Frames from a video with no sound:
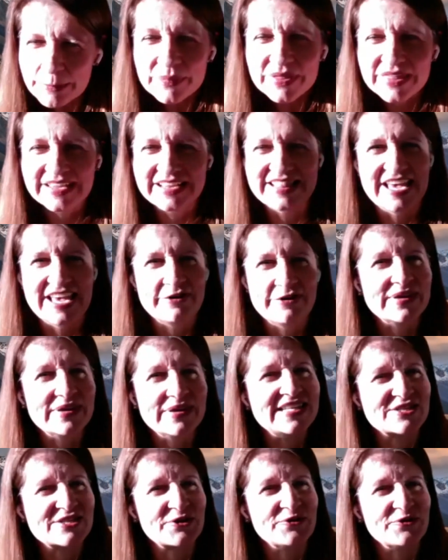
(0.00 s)
something that
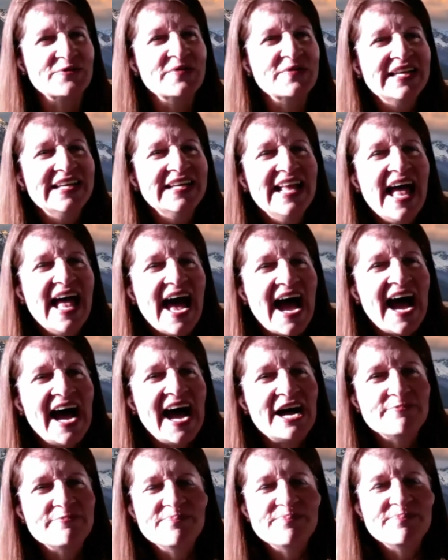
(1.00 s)
we do.
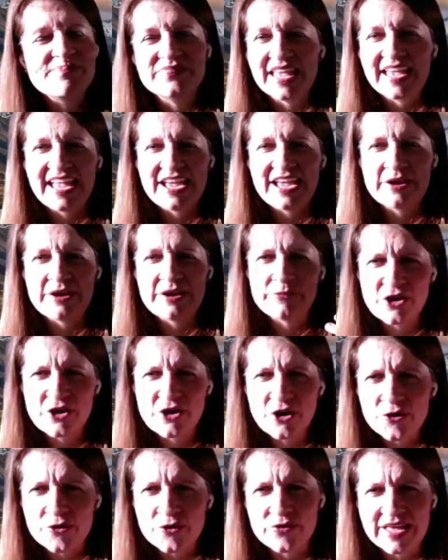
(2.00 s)
And we
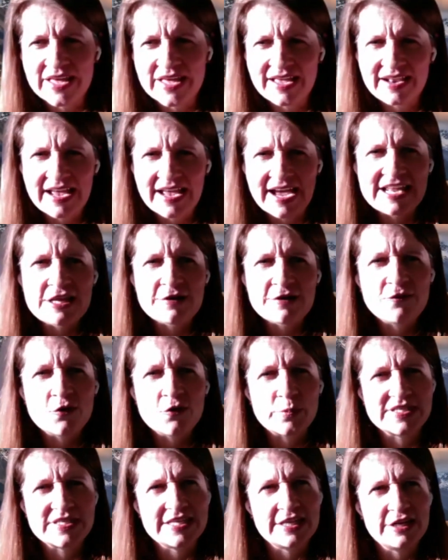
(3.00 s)
know that
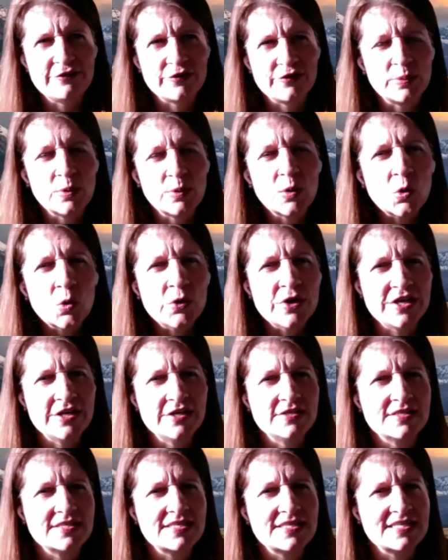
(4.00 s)
84% of
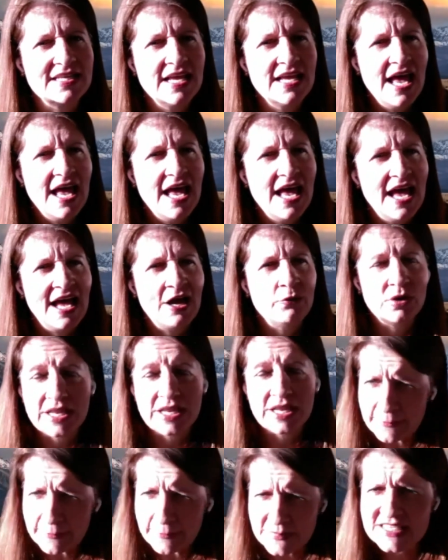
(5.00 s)
employers
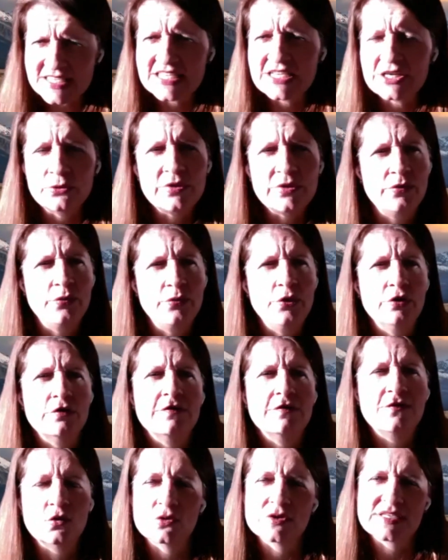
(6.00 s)
will upskill their
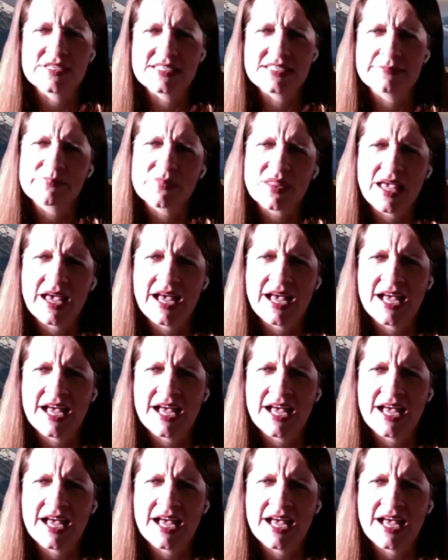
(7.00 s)
workforce